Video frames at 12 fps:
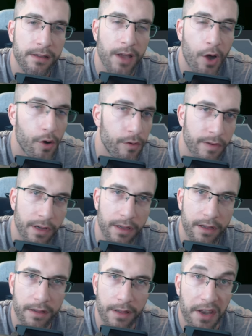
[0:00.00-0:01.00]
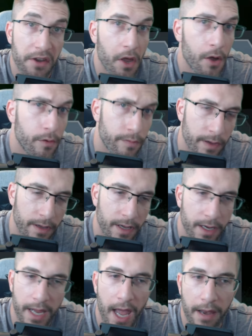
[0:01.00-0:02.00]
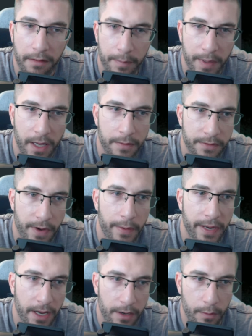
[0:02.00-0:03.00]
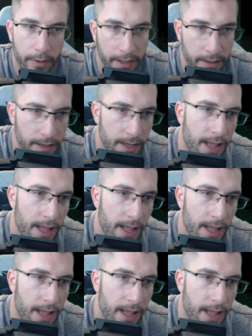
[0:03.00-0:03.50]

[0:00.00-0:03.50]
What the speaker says: over and over again. It becomes very annoying.